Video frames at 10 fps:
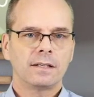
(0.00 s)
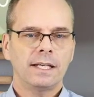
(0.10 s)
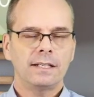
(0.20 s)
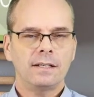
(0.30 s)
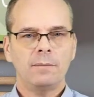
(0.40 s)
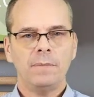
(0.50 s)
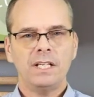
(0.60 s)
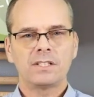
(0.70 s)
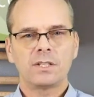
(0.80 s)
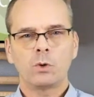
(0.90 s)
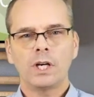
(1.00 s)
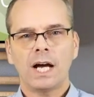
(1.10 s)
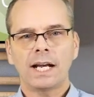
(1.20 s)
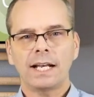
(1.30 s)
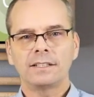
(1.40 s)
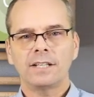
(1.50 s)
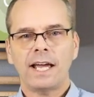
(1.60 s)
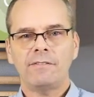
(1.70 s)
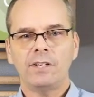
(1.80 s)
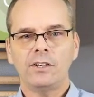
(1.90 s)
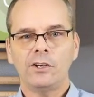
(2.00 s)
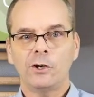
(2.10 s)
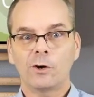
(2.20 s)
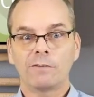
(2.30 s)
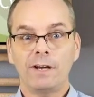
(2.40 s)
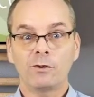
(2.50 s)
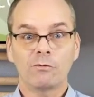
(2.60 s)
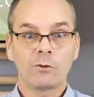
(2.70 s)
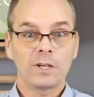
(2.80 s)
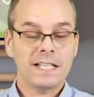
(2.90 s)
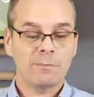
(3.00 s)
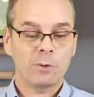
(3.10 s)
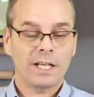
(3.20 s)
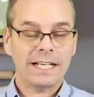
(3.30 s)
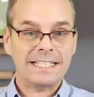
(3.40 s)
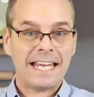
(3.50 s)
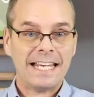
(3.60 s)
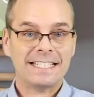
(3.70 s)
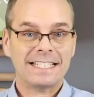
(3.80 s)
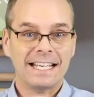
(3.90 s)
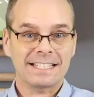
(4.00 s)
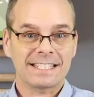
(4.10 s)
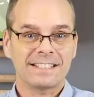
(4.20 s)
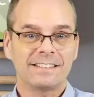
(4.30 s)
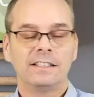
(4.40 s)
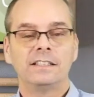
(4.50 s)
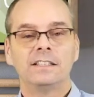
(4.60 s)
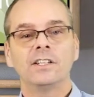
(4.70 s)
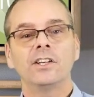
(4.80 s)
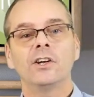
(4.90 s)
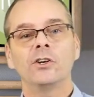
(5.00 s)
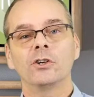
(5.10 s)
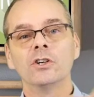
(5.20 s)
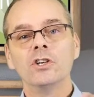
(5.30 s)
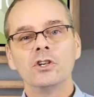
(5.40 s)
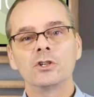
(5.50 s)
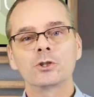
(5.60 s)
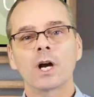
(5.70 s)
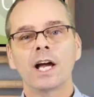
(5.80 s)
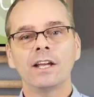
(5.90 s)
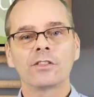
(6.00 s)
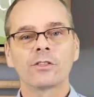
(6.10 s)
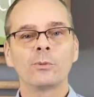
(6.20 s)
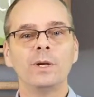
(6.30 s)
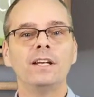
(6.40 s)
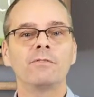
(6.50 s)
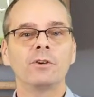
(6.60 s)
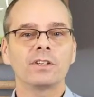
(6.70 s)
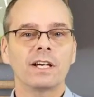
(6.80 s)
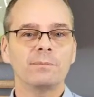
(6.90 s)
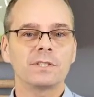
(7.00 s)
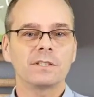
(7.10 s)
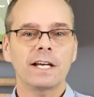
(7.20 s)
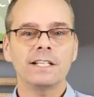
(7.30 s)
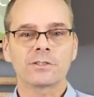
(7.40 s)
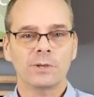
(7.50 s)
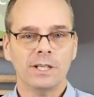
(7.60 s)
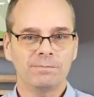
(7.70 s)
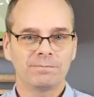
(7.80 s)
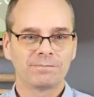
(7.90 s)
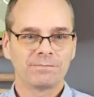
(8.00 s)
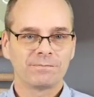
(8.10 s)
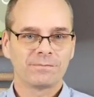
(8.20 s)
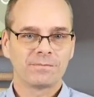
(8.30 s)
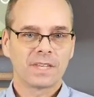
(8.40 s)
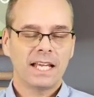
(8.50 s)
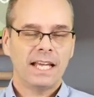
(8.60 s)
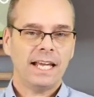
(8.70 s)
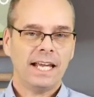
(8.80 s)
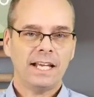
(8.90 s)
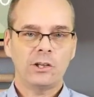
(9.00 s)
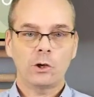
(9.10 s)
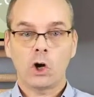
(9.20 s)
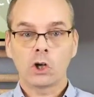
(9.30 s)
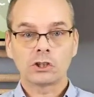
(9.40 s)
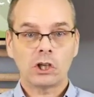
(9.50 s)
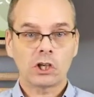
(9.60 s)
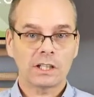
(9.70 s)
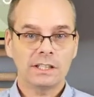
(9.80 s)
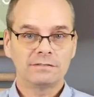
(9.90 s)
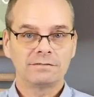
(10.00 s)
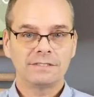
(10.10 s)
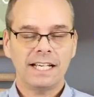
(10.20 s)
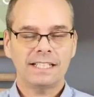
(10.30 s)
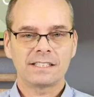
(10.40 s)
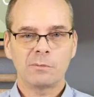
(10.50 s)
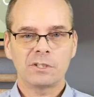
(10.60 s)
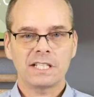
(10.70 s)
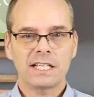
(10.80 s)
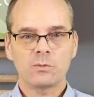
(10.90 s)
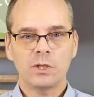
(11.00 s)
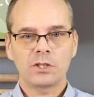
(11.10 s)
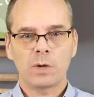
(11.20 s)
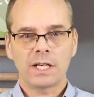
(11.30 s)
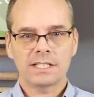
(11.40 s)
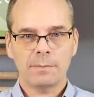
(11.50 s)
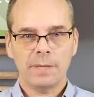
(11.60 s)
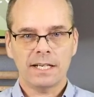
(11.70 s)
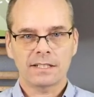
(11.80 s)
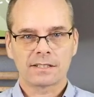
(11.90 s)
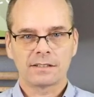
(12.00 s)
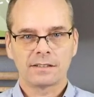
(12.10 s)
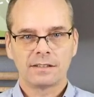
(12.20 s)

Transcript: It means that we're not having, our favorite. For example, like a taste test. You're trying 3 different types of ice cream, and they're all chocolate, and someone says, which one is the best?